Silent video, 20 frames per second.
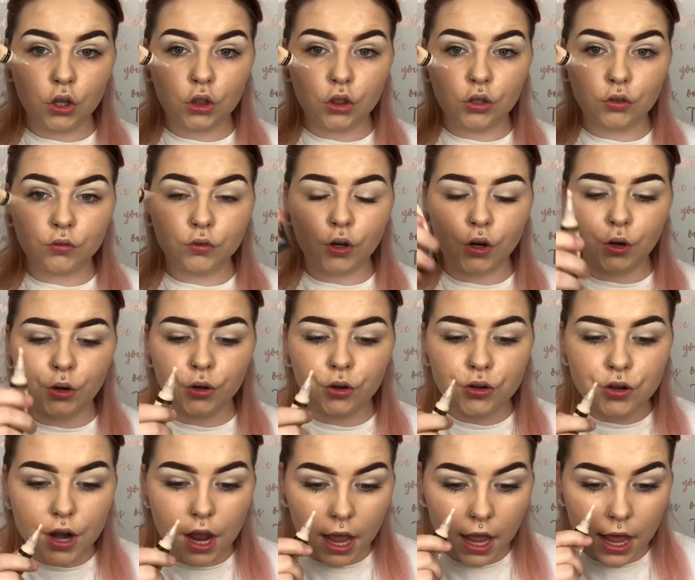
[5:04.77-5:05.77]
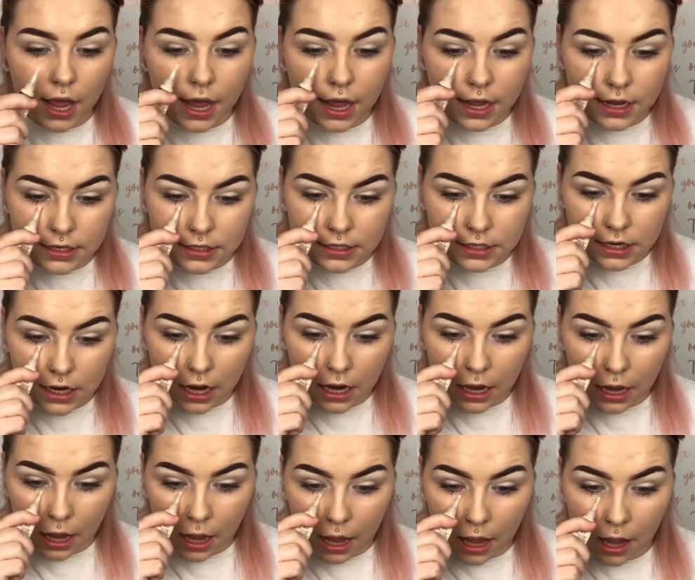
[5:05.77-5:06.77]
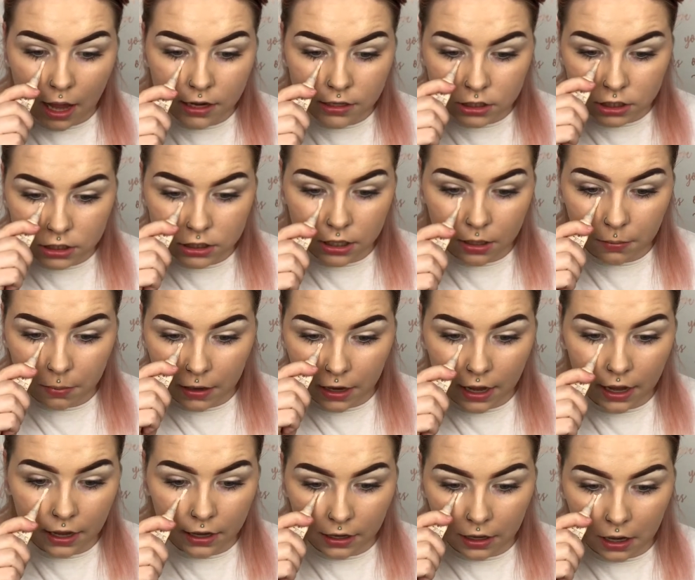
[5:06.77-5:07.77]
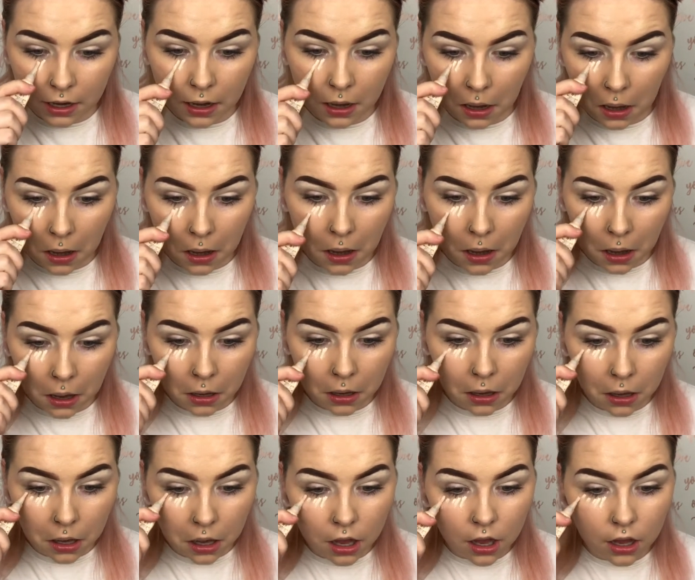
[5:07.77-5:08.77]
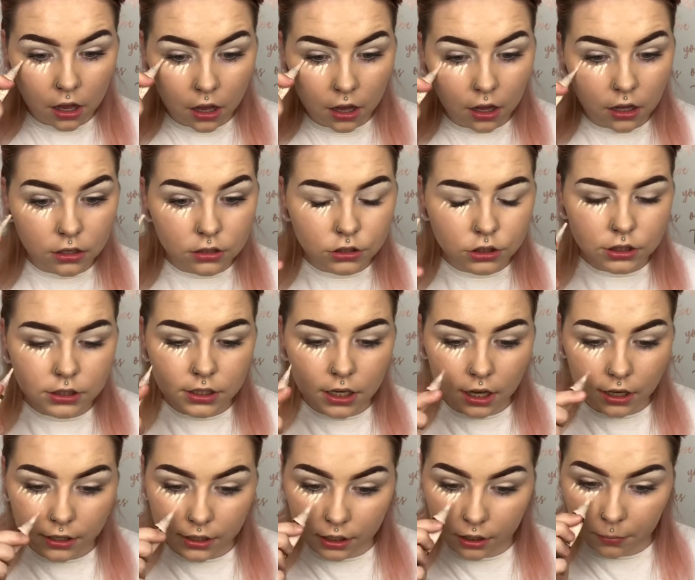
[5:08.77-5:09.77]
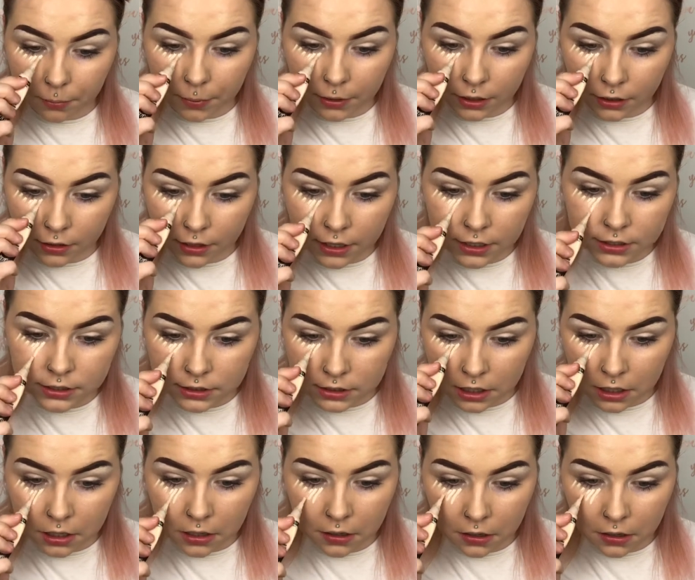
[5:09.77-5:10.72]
the Rude, and and just applying just a little bit of this